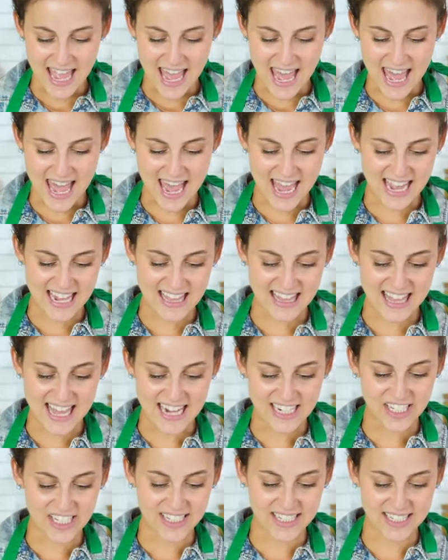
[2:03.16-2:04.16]
and
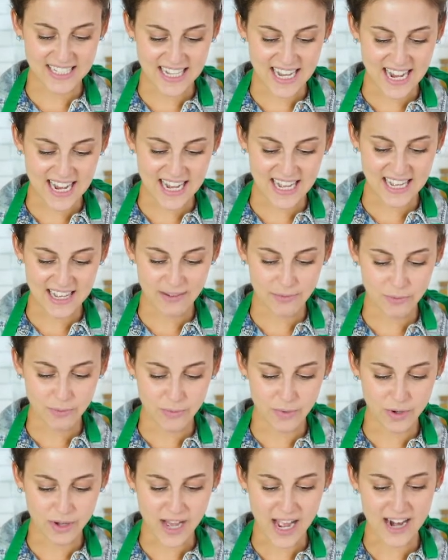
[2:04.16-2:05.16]
that just
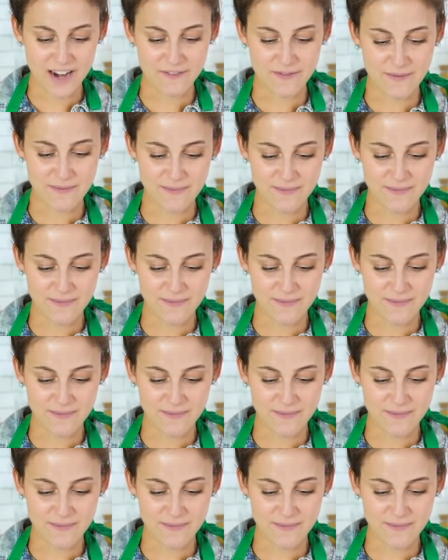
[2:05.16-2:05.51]
will kind of